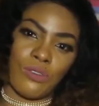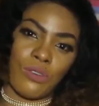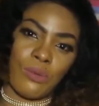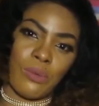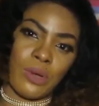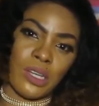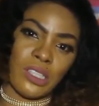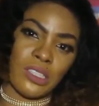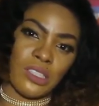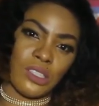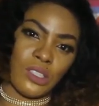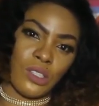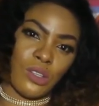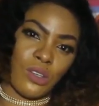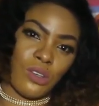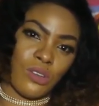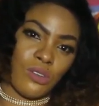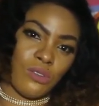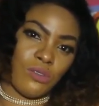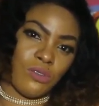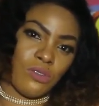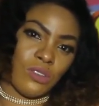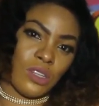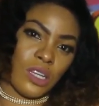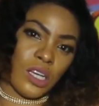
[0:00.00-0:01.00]
for
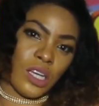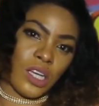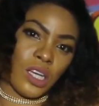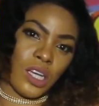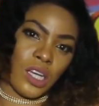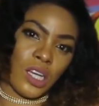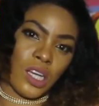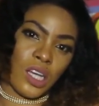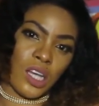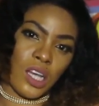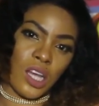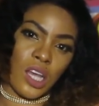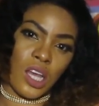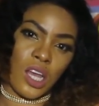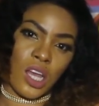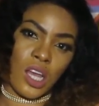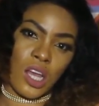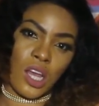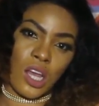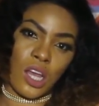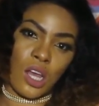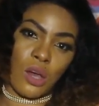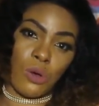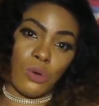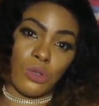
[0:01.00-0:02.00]
myself, like
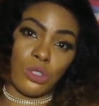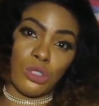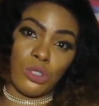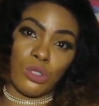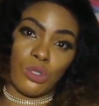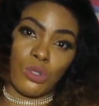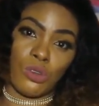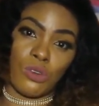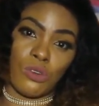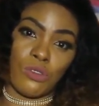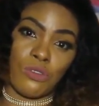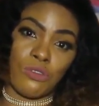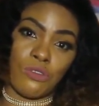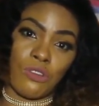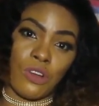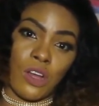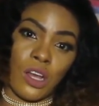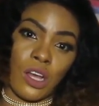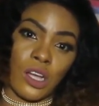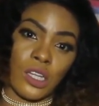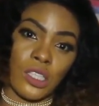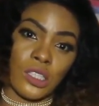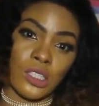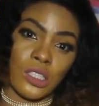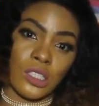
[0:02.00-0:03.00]
I want to go
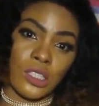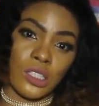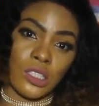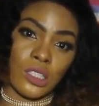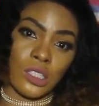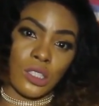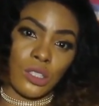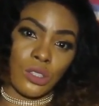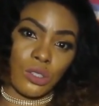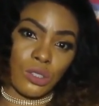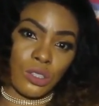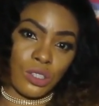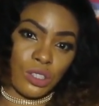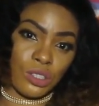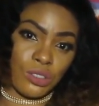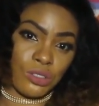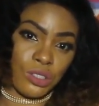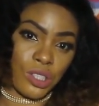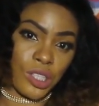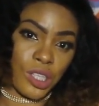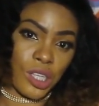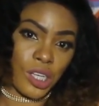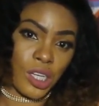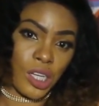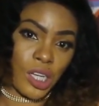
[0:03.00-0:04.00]
far in this
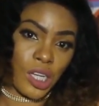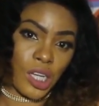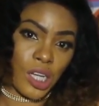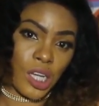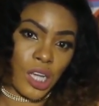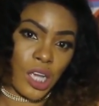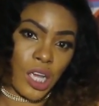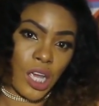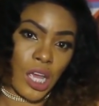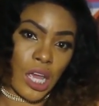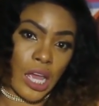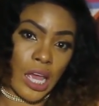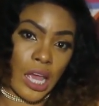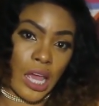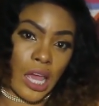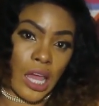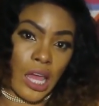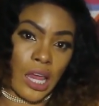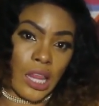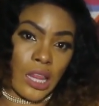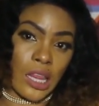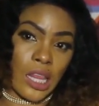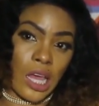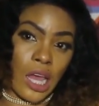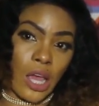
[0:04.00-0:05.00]
industry,
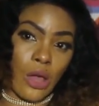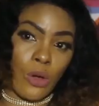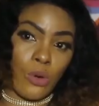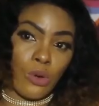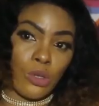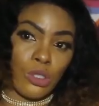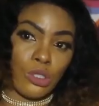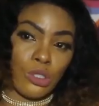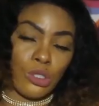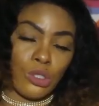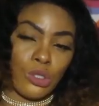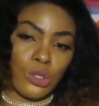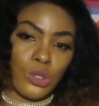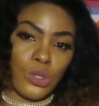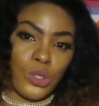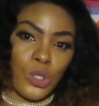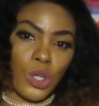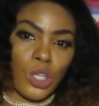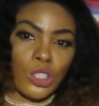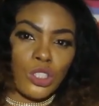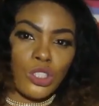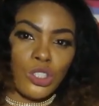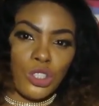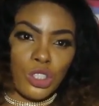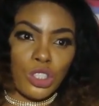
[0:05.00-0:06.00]
and I want to
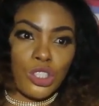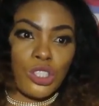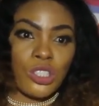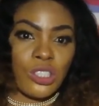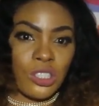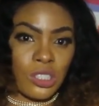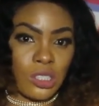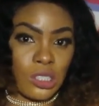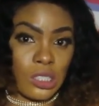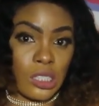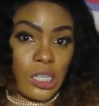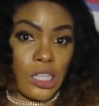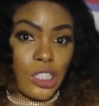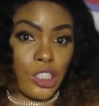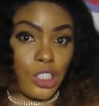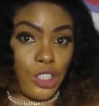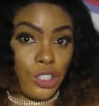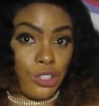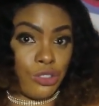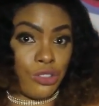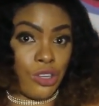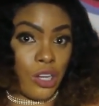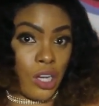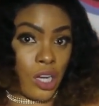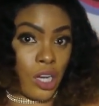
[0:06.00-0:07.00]
not just
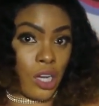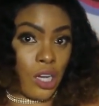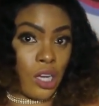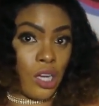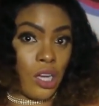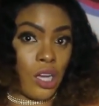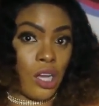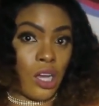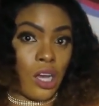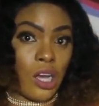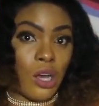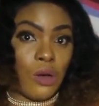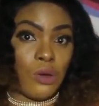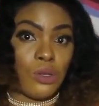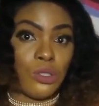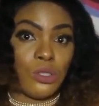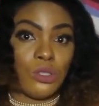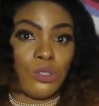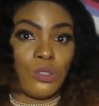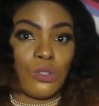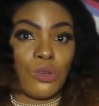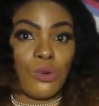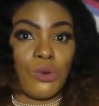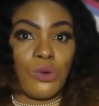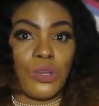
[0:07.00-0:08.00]
Nigeria, I
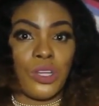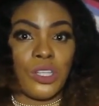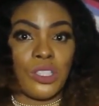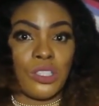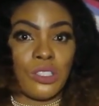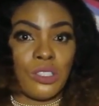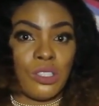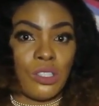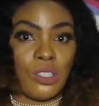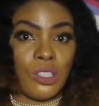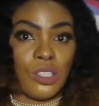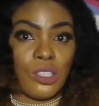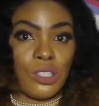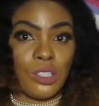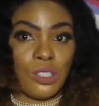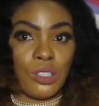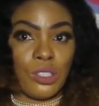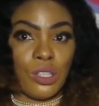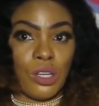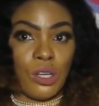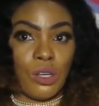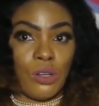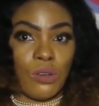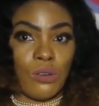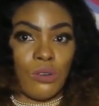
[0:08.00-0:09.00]
want to go
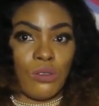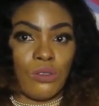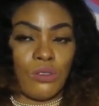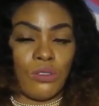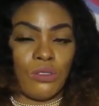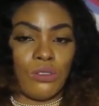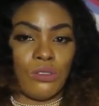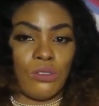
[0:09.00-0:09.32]
international.